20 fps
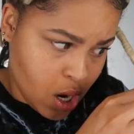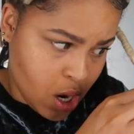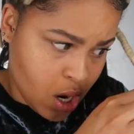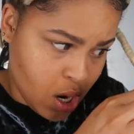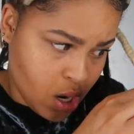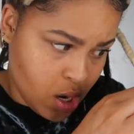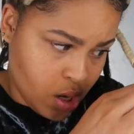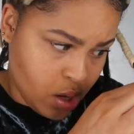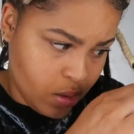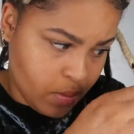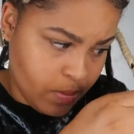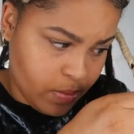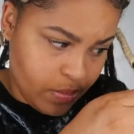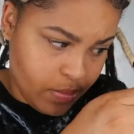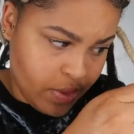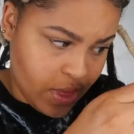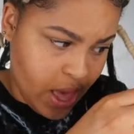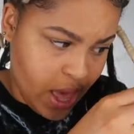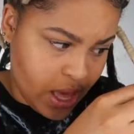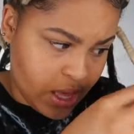
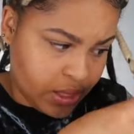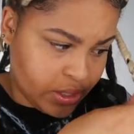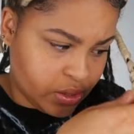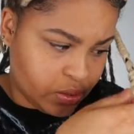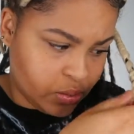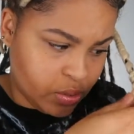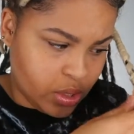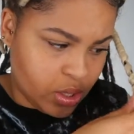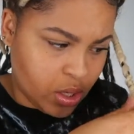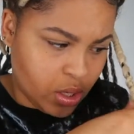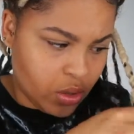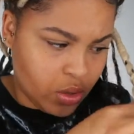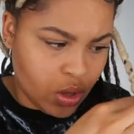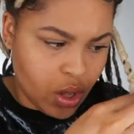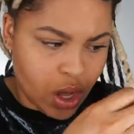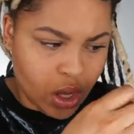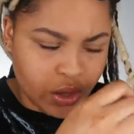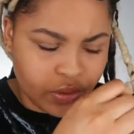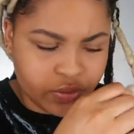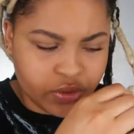that is when a
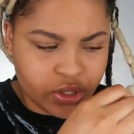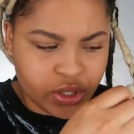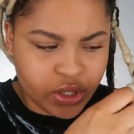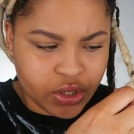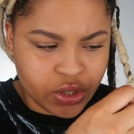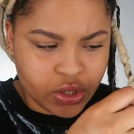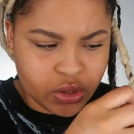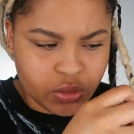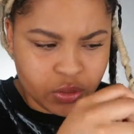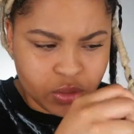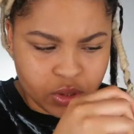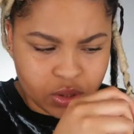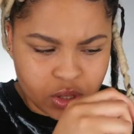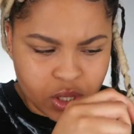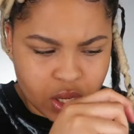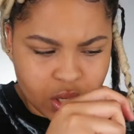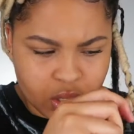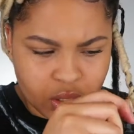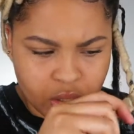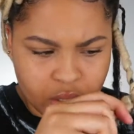lot of tension was
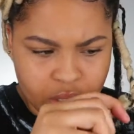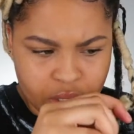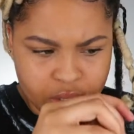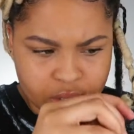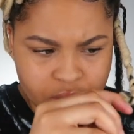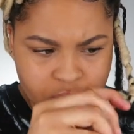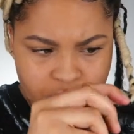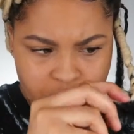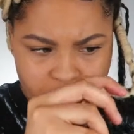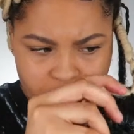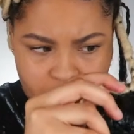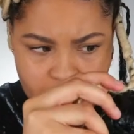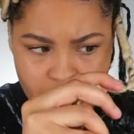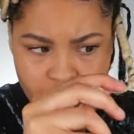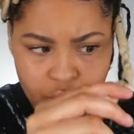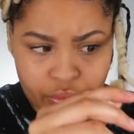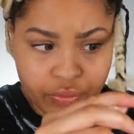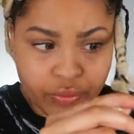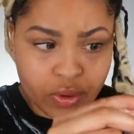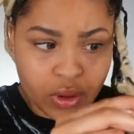kind of like taken
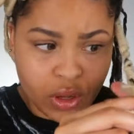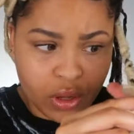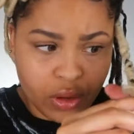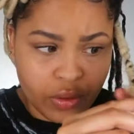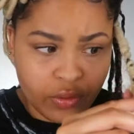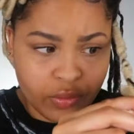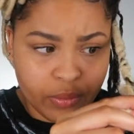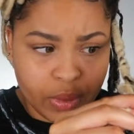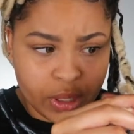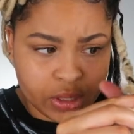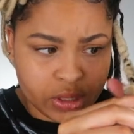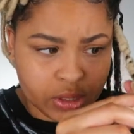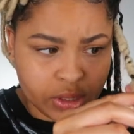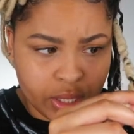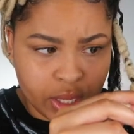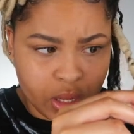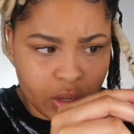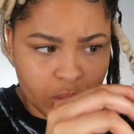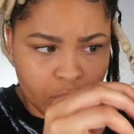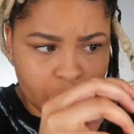off of my
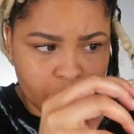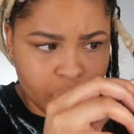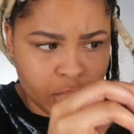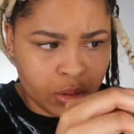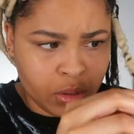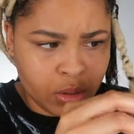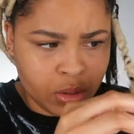scalp.